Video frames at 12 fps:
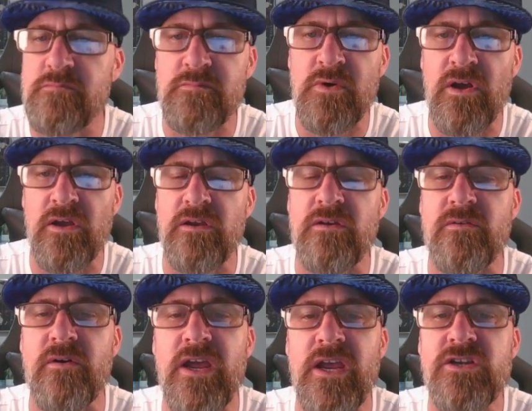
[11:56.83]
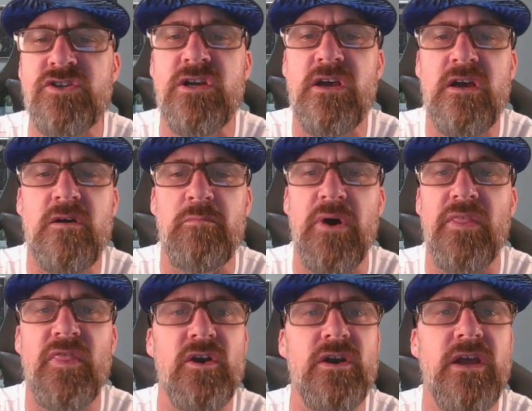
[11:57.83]
probably a good range, but
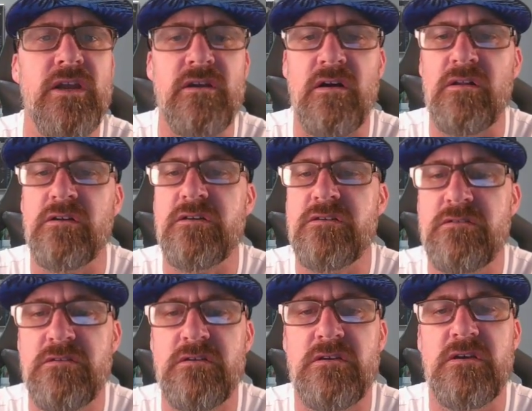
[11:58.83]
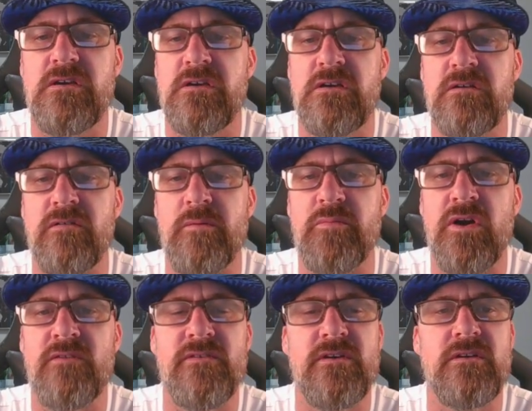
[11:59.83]
$38, great
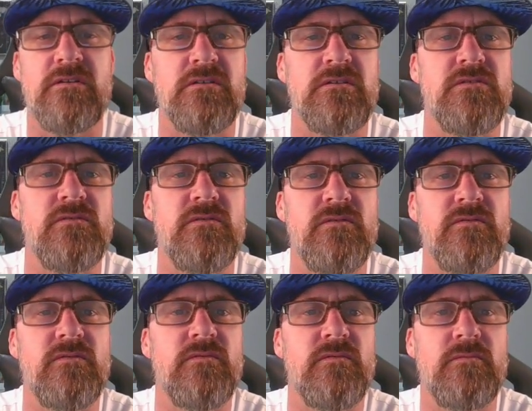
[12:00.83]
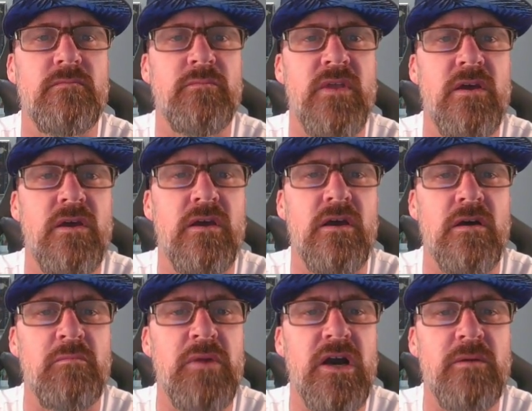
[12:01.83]
profit. The
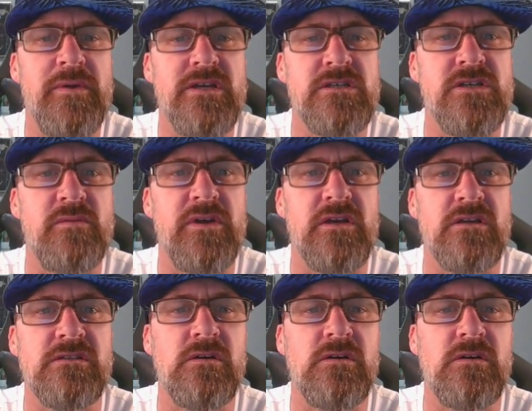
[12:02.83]
buyer pays shipping as